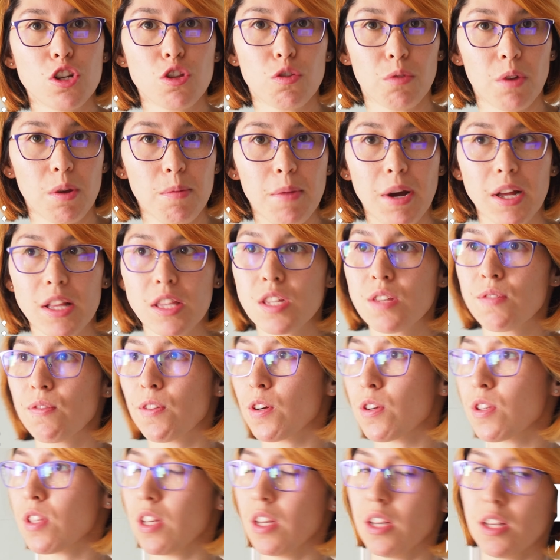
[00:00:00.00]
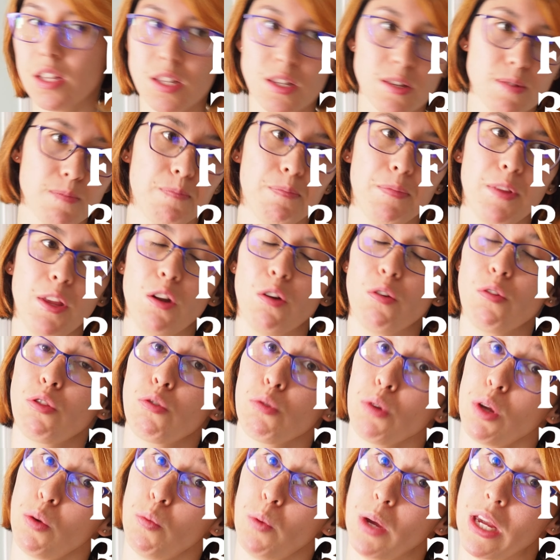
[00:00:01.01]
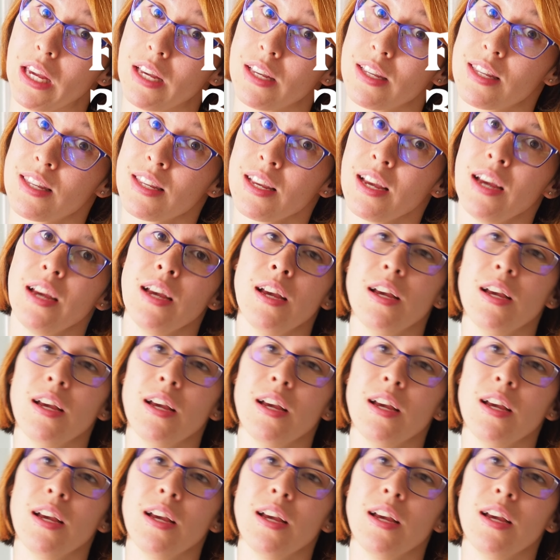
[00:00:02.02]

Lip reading: 3 months versus 3 weeks.